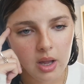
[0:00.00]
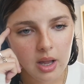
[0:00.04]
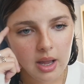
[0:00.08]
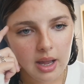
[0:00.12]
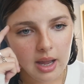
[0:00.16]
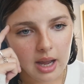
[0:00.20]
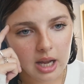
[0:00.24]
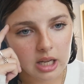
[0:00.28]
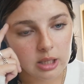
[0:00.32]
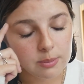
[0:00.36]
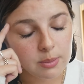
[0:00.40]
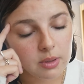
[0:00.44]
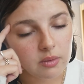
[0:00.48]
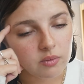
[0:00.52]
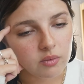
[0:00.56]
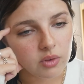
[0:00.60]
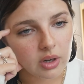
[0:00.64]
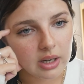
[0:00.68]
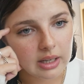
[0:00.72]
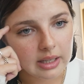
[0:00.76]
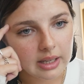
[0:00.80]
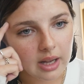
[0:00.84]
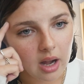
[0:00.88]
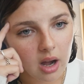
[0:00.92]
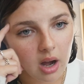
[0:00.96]
has been
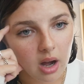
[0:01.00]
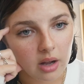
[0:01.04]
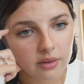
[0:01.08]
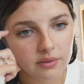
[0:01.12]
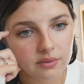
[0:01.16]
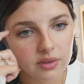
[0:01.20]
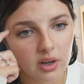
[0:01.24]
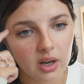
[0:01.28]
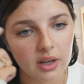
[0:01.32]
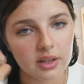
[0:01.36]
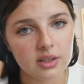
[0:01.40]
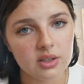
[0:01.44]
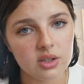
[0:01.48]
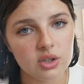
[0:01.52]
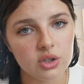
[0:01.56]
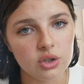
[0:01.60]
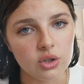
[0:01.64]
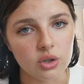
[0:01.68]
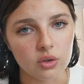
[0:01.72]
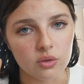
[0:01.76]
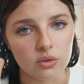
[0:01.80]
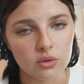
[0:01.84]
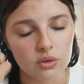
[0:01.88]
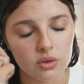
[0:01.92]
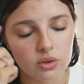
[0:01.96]
really hard for like
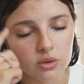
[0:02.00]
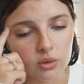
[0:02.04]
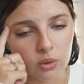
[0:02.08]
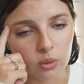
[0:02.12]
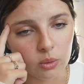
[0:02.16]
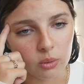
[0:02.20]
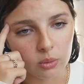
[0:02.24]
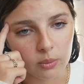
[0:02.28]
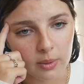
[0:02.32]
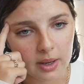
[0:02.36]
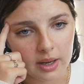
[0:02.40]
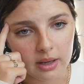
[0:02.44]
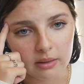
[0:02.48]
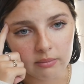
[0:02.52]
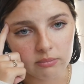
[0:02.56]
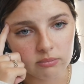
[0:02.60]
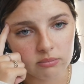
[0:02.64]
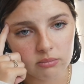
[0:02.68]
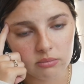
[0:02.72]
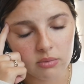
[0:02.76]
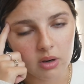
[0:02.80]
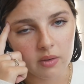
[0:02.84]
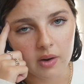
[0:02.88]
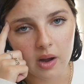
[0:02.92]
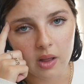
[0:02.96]
students all the way
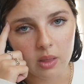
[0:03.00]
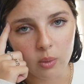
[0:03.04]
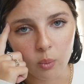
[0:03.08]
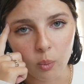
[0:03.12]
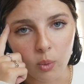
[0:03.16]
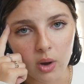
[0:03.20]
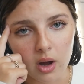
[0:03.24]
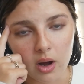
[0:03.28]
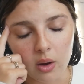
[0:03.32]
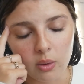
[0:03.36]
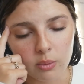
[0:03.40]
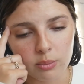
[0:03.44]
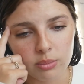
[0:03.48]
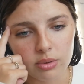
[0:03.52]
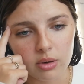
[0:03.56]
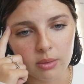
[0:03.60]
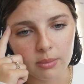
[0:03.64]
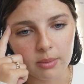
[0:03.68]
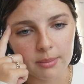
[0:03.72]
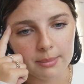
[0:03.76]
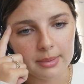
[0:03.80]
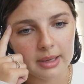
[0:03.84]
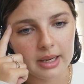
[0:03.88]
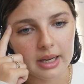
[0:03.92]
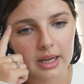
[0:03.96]
around the world
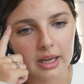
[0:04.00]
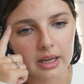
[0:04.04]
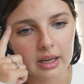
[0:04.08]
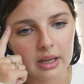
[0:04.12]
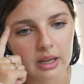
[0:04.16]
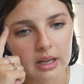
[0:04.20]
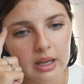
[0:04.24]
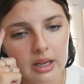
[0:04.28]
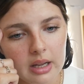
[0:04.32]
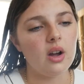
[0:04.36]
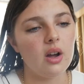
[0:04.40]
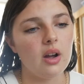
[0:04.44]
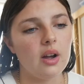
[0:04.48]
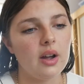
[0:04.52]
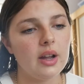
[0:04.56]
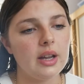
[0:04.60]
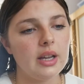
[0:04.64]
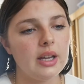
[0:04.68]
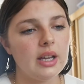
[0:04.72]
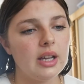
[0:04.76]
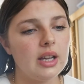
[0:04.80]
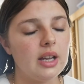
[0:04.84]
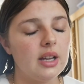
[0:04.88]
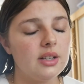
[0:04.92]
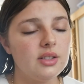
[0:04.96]
probably.
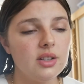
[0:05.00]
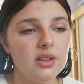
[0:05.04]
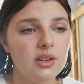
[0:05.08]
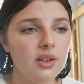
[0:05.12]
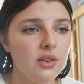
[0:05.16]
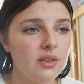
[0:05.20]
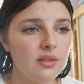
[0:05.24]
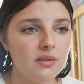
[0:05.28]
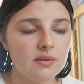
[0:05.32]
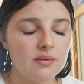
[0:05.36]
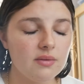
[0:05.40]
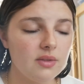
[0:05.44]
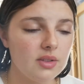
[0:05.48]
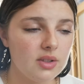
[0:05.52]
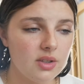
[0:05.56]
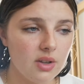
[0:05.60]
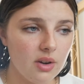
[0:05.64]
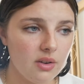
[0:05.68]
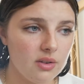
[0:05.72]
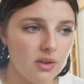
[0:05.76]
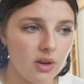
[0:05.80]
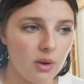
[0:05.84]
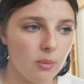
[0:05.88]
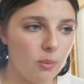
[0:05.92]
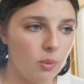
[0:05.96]
I don't
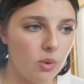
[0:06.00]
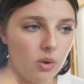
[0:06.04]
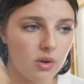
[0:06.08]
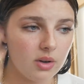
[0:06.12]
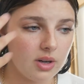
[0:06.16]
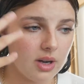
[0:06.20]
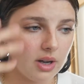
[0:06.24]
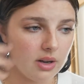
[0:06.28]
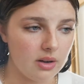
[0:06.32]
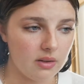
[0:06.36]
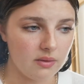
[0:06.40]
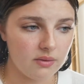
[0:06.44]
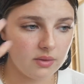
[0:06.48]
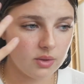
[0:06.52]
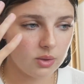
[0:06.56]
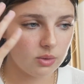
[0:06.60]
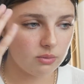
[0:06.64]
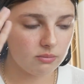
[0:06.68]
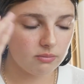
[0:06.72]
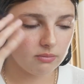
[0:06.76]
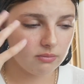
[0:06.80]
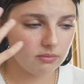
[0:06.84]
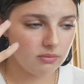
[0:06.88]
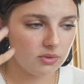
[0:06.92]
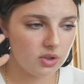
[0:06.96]
know what kind of
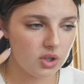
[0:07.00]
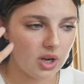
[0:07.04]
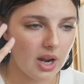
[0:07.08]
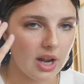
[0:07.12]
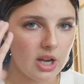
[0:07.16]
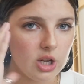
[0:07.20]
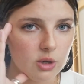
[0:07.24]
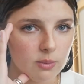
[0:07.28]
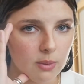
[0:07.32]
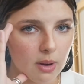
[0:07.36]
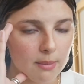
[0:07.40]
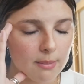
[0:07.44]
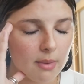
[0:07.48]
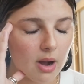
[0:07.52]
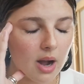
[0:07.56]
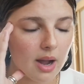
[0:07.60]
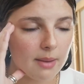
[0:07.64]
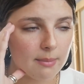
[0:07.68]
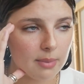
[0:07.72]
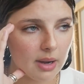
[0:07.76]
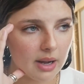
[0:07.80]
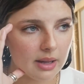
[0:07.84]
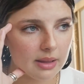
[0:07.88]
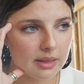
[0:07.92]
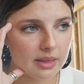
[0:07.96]
changed my
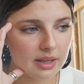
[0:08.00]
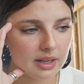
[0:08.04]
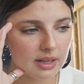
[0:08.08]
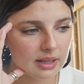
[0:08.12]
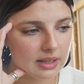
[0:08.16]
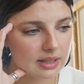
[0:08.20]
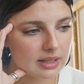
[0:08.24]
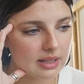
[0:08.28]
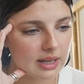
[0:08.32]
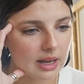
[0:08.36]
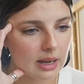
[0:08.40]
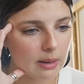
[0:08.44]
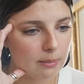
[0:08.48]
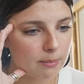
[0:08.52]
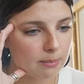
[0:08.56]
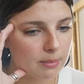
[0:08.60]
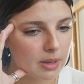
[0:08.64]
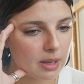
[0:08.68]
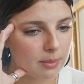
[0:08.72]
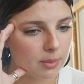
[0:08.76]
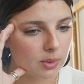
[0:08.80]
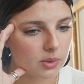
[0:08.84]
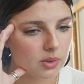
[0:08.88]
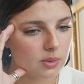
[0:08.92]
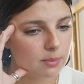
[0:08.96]
mind, but I think seeing
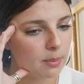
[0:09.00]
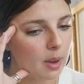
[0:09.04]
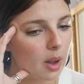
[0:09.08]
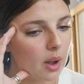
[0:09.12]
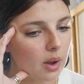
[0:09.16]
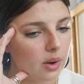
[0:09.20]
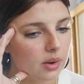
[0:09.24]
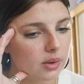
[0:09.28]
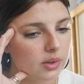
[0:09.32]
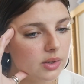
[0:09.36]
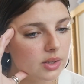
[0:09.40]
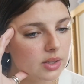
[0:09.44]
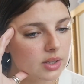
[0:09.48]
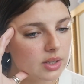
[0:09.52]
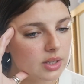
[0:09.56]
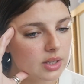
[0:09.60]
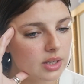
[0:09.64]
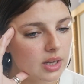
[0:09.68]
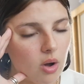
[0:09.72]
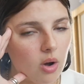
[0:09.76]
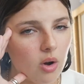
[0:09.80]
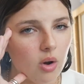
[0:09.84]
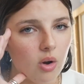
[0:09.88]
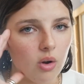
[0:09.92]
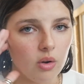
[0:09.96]
people's posts
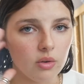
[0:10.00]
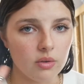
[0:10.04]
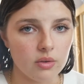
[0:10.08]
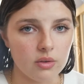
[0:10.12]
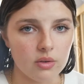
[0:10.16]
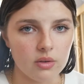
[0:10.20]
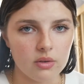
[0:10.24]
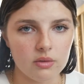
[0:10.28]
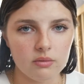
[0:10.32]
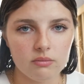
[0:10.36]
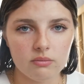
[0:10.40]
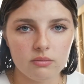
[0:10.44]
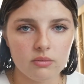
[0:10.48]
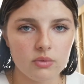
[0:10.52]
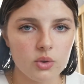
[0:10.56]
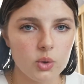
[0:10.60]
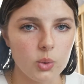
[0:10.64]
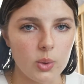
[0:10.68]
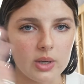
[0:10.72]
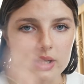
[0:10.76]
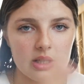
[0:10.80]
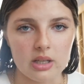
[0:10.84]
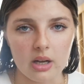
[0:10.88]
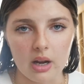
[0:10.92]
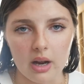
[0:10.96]
on
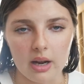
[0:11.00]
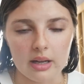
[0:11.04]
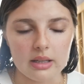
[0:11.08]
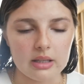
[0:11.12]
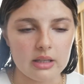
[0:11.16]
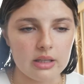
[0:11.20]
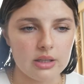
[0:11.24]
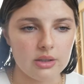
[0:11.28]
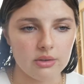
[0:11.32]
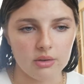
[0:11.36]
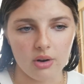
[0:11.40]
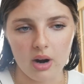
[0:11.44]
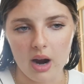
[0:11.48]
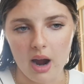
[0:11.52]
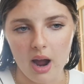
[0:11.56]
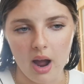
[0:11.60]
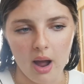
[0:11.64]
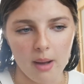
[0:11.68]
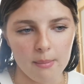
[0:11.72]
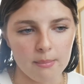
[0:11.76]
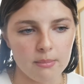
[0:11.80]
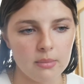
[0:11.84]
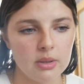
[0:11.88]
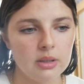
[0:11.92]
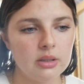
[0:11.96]
Twitter,
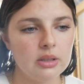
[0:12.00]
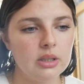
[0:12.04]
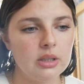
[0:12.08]
Instagram,